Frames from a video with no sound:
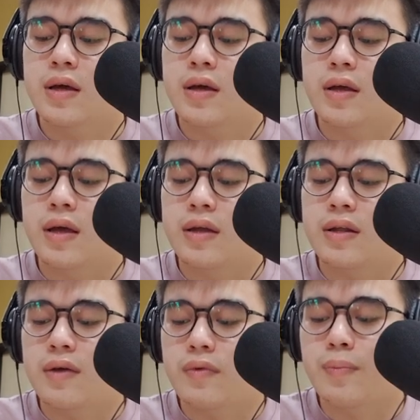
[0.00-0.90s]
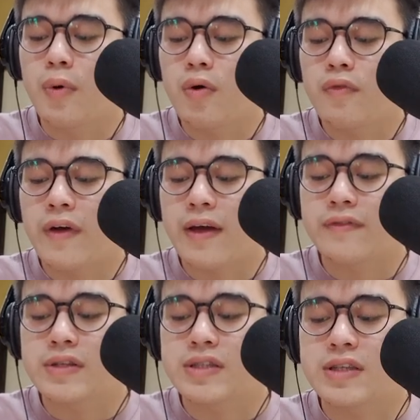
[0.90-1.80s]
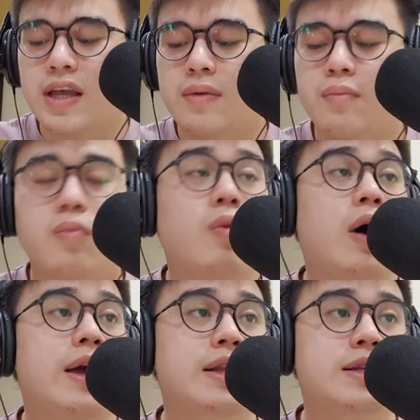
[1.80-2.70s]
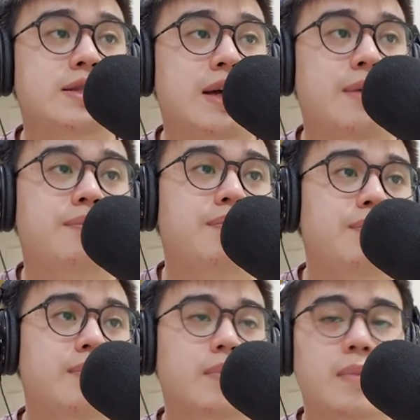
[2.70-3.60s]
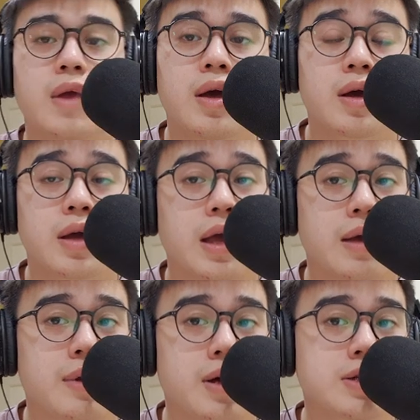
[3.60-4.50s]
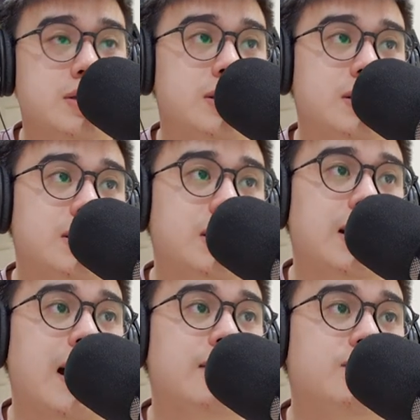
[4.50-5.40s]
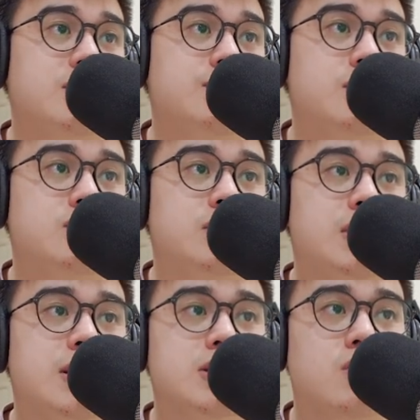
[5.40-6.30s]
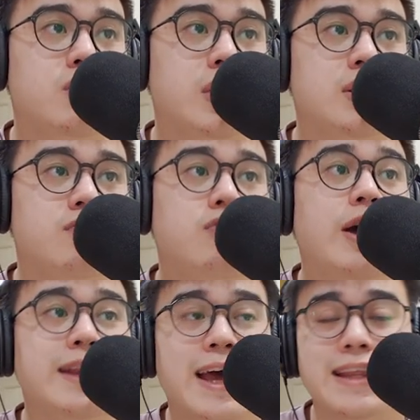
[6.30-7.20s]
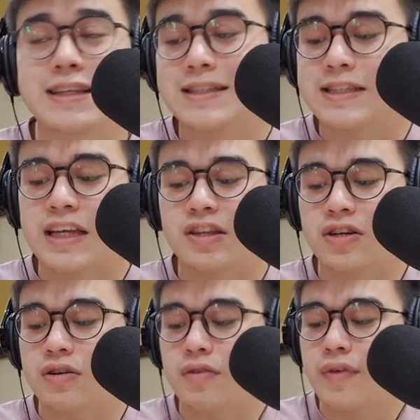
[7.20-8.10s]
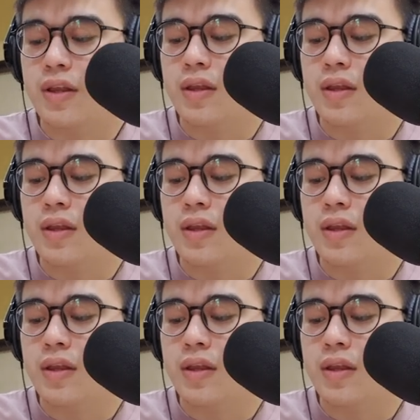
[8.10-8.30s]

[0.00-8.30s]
Okay, they will both have the same y-intercept. Okay, because the line of symmetry is located right at the center of it.